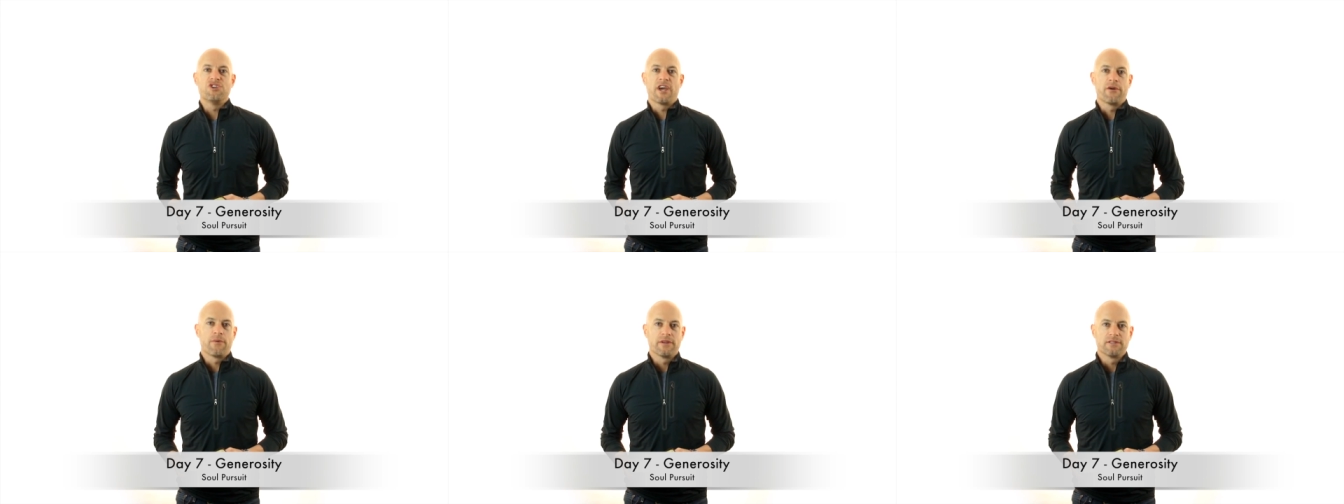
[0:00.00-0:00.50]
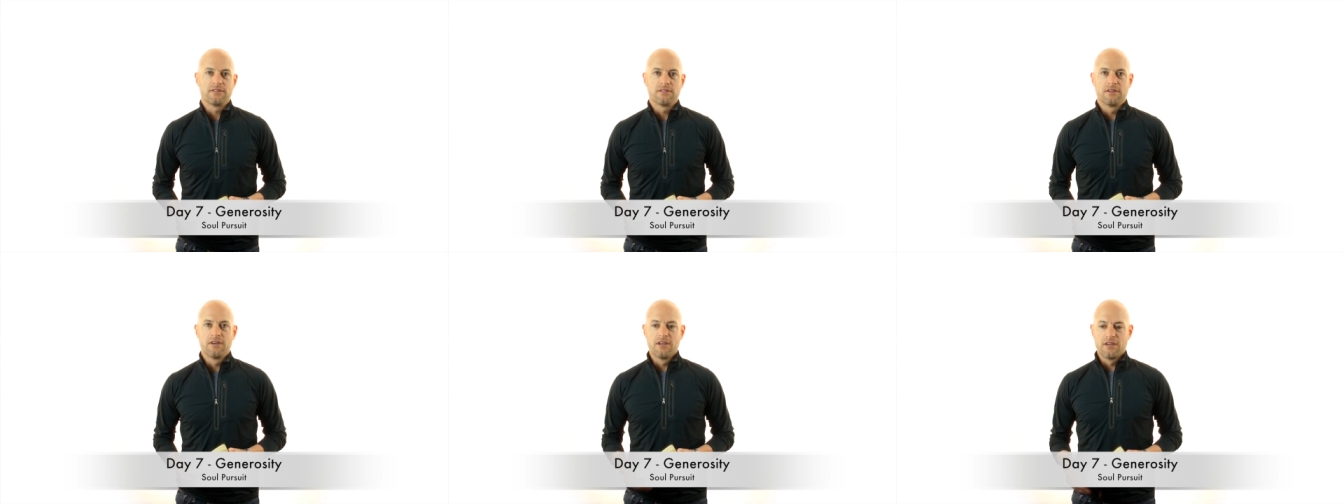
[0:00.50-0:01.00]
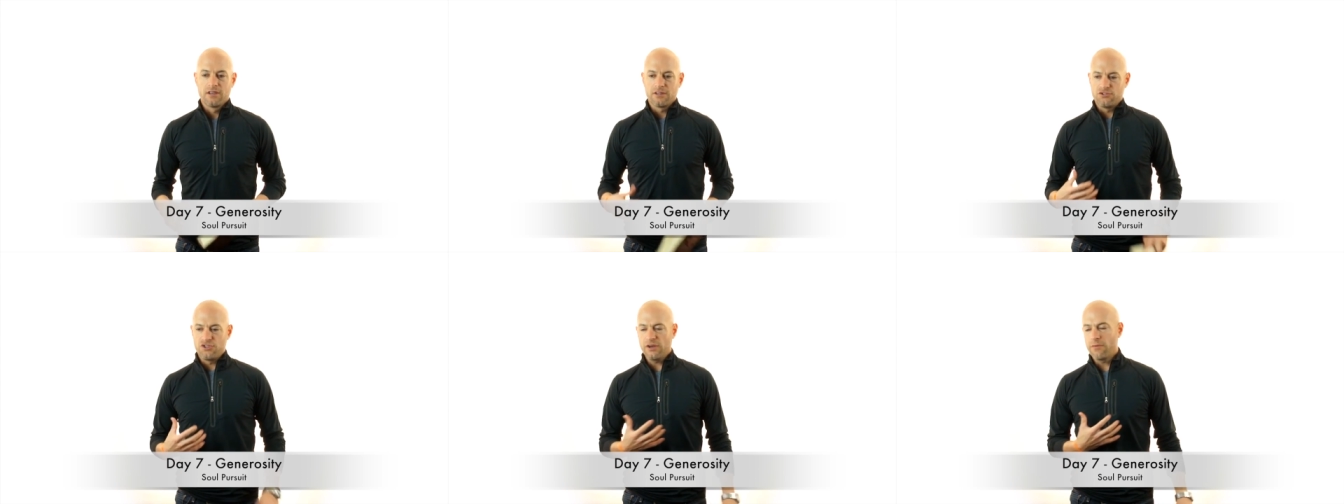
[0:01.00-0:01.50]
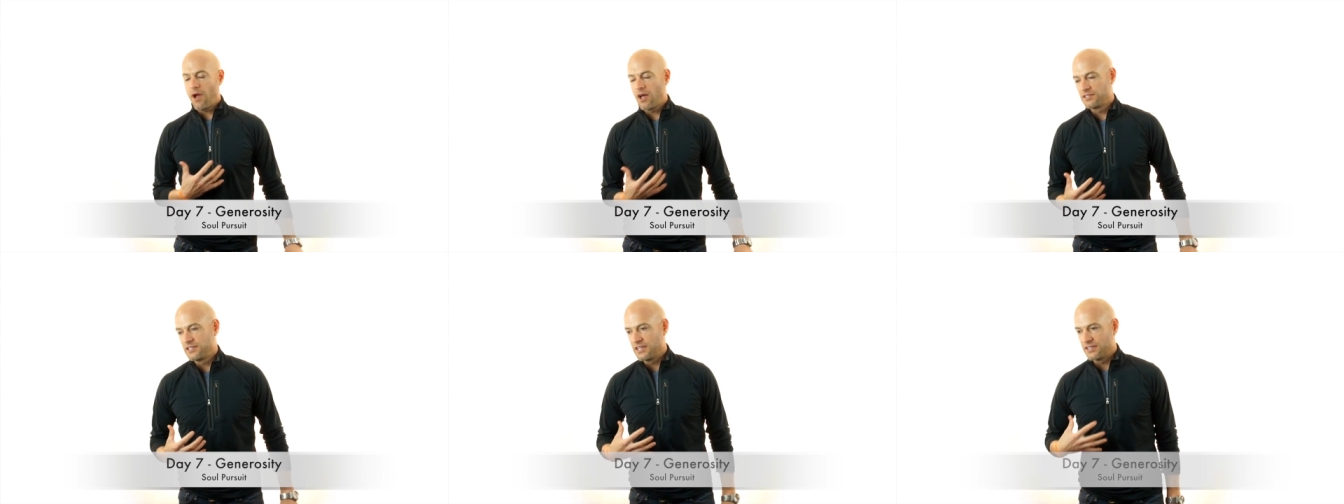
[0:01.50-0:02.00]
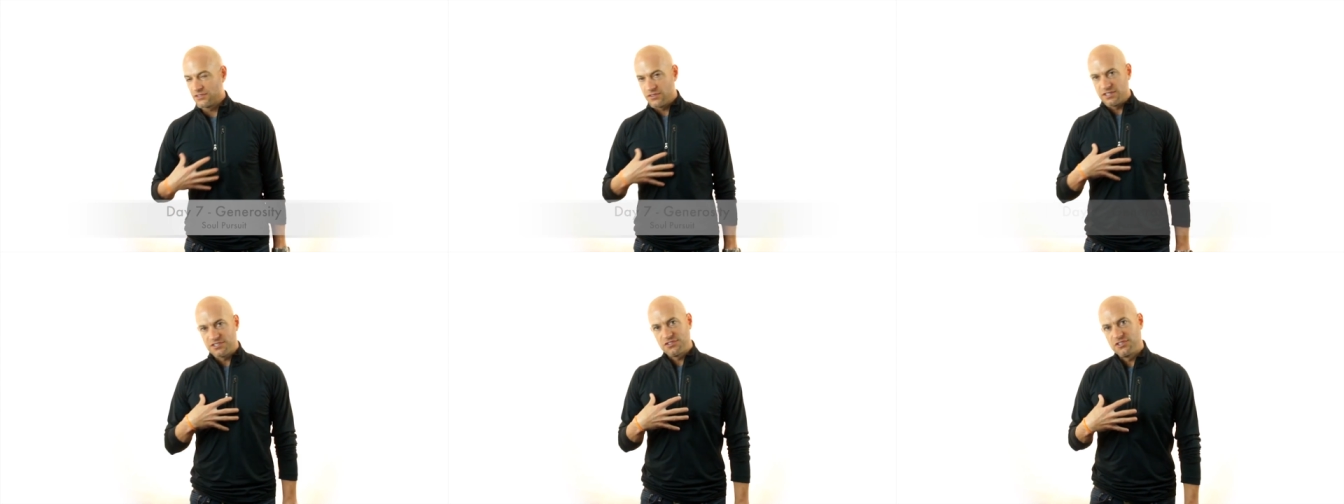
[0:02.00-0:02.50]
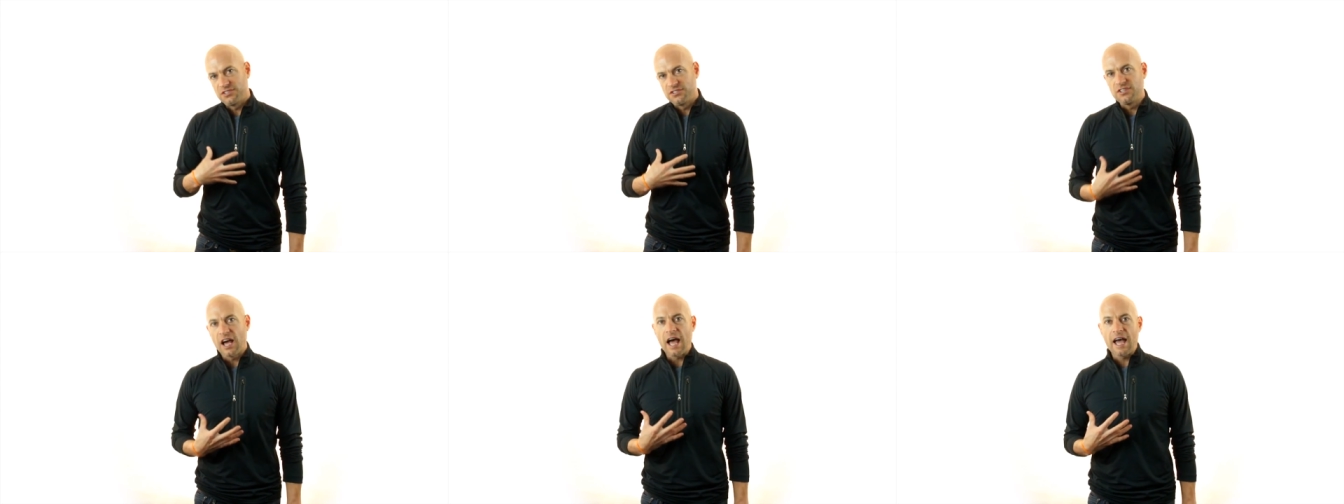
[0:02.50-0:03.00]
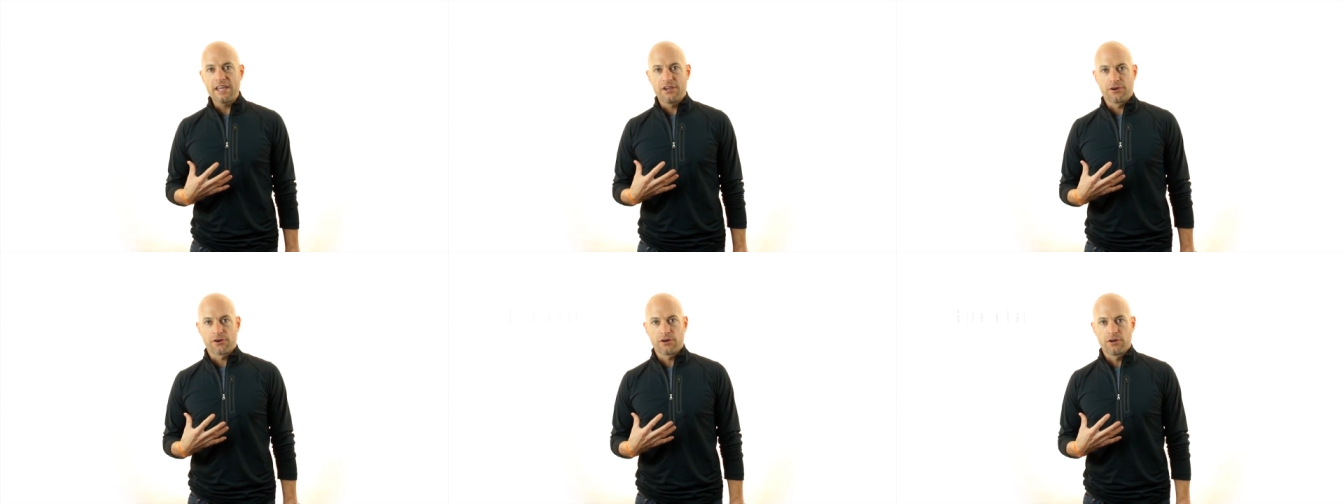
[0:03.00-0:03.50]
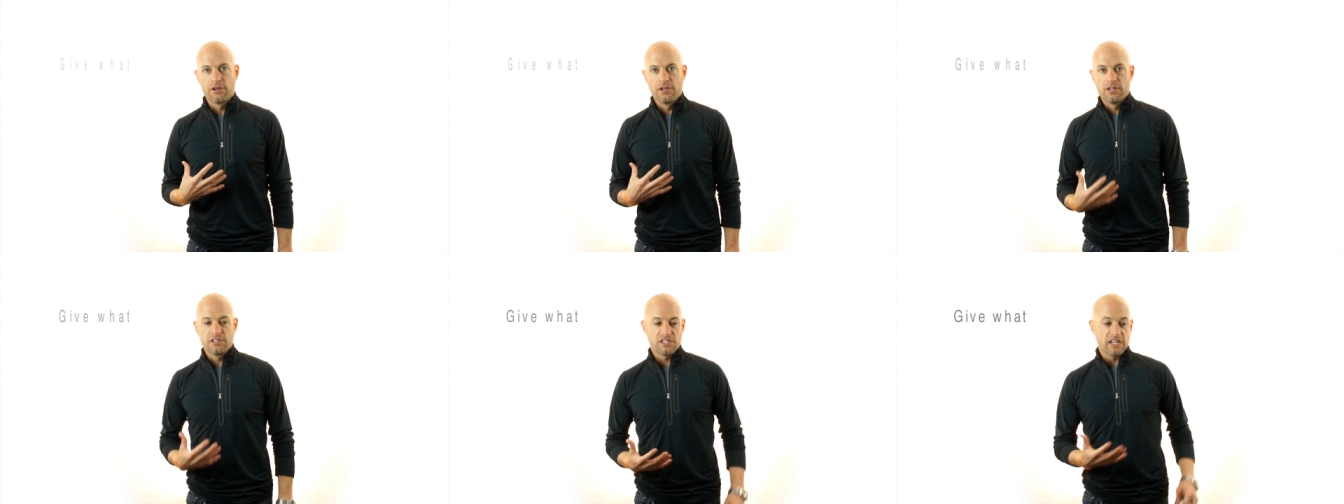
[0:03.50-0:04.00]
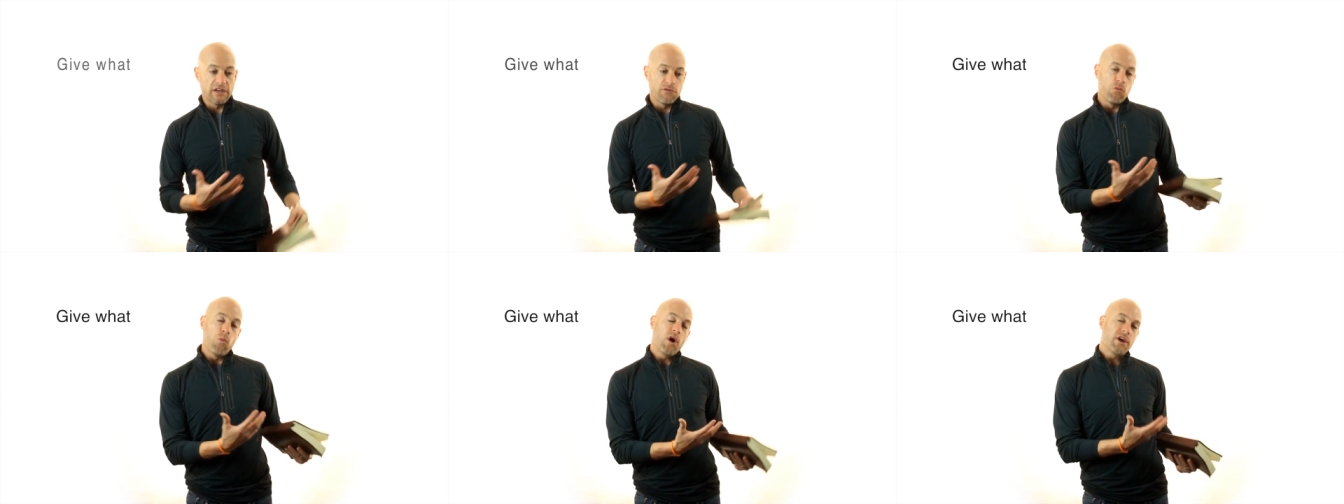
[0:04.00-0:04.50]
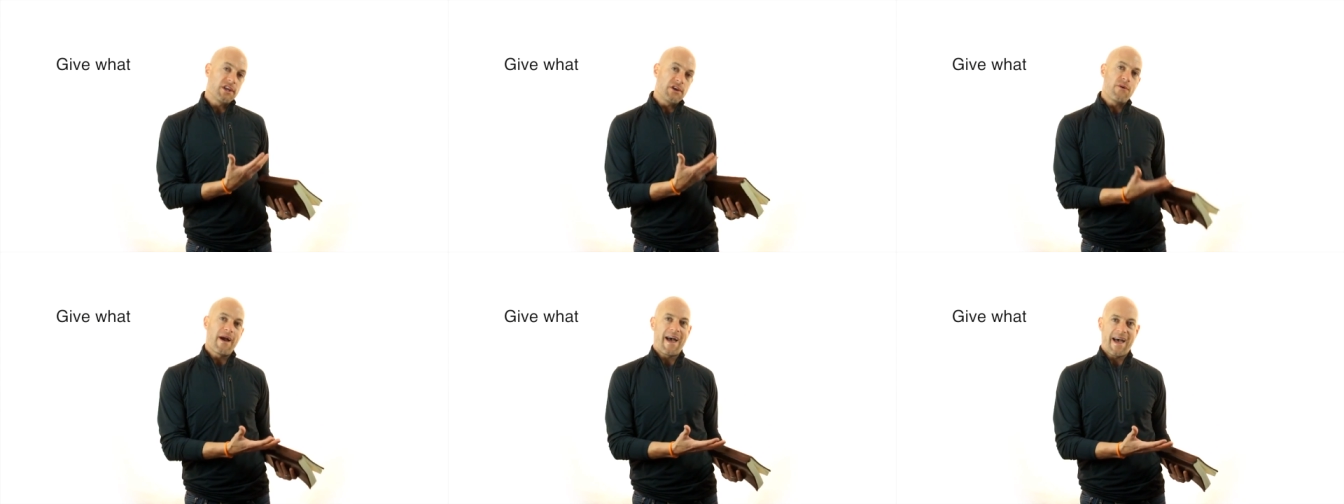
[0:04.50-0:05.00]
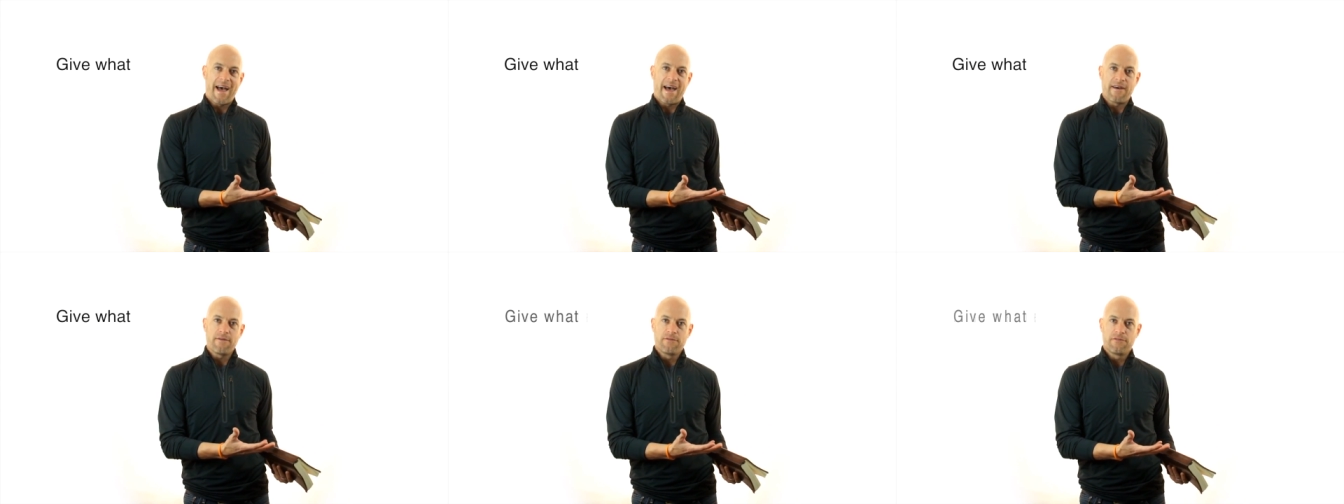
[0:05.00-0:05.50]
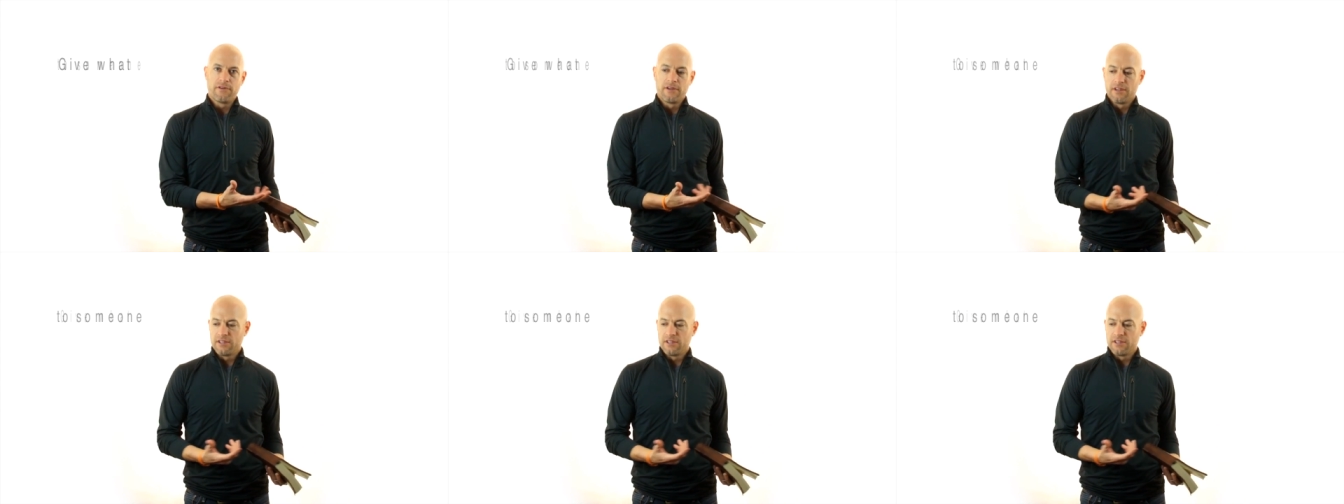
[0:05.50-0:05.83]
generous. Generosity is this desire to give what you have